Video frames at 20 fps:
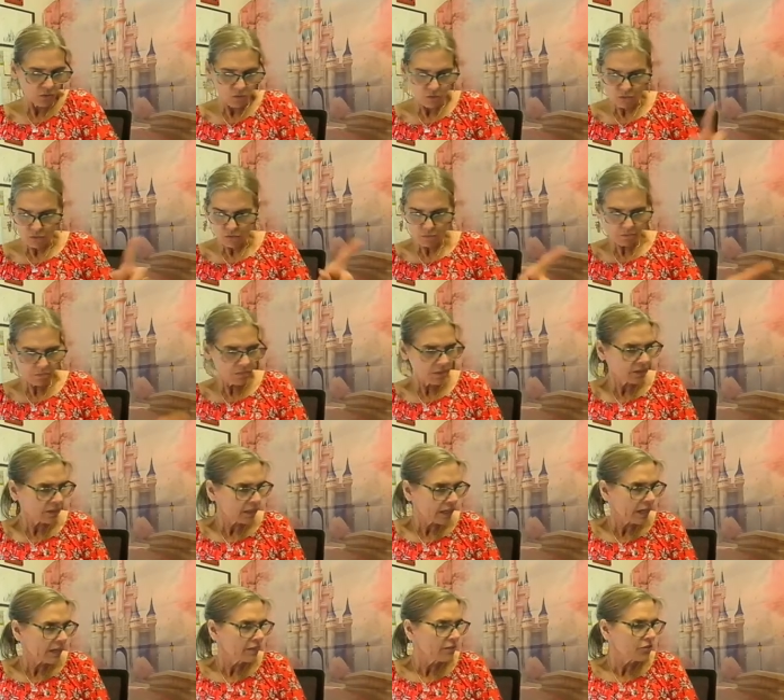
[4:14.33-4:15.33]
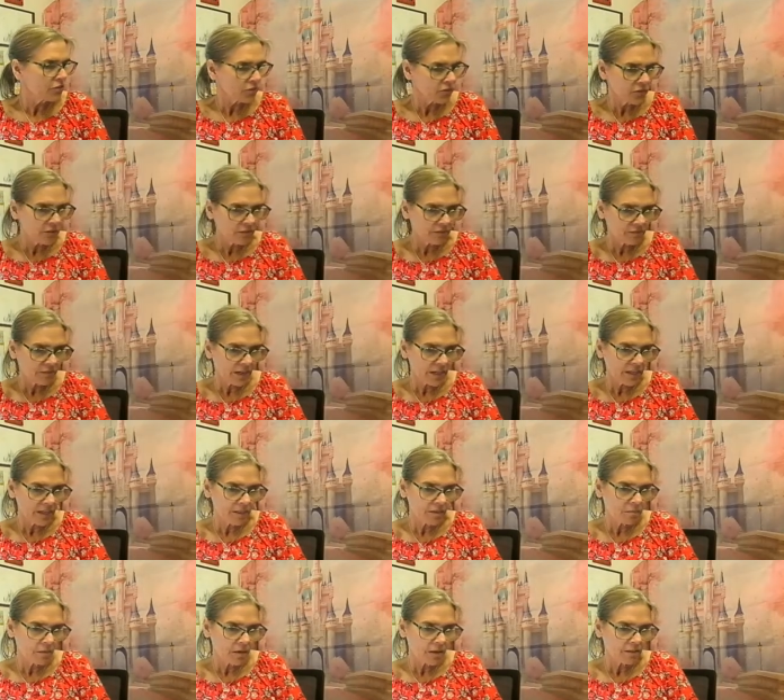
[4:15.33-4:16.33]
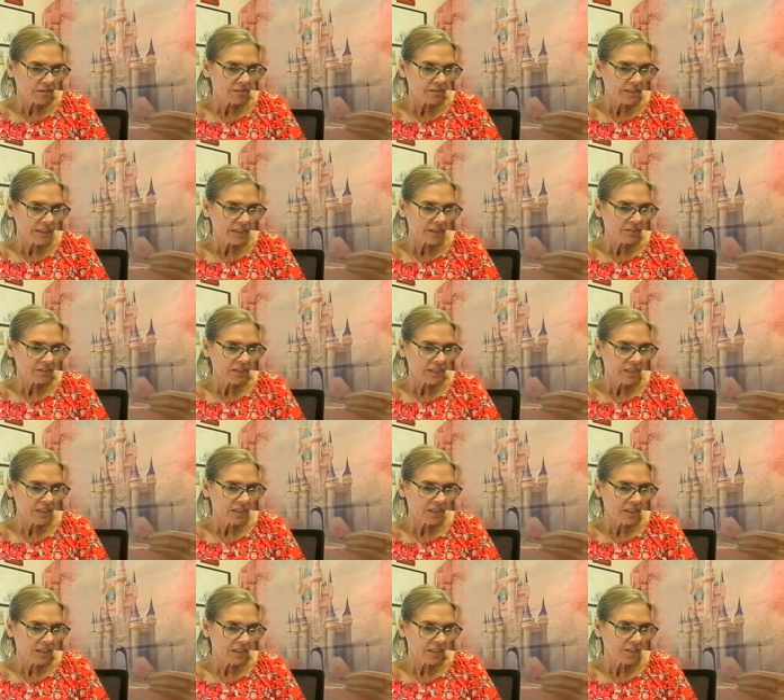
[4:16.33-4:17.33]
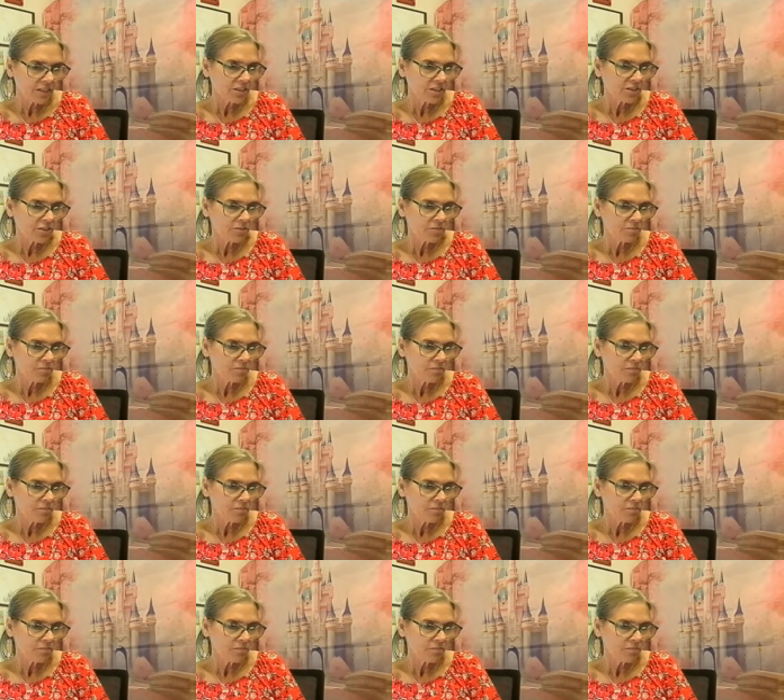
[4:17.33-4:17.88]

Ooh, gotta turn the volume off down here.